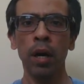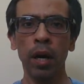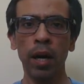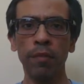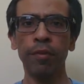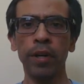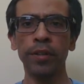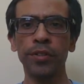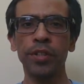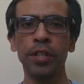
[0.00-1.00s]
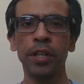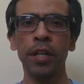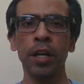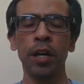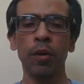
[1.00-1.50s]
Hi friends,
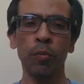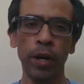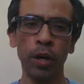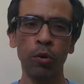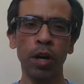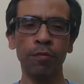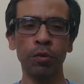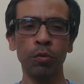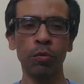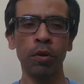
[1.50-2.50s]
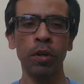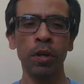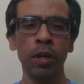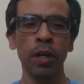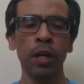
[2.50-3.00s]
very good afternoon.
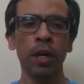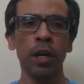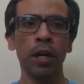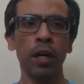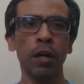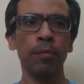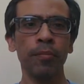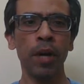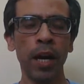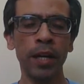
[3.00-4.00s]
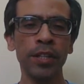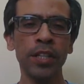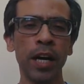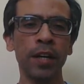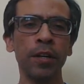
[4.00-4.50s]
Uh, I
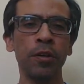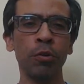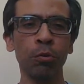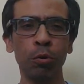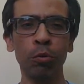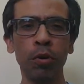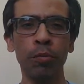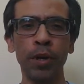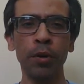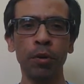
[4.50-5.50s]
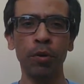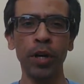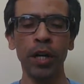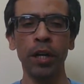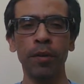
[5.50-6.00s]
decided to do a video
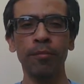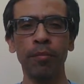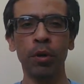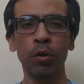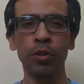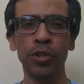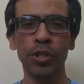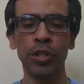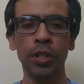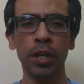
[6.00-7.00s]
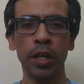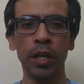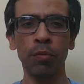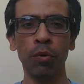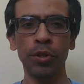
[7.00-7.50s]
today because it
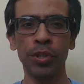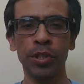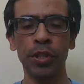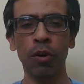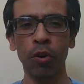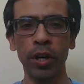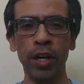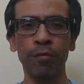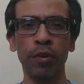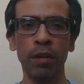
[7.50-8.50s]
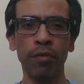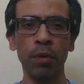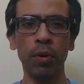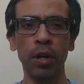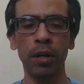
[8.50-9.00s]
was a holiday for
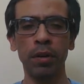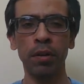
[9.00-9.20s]
everyone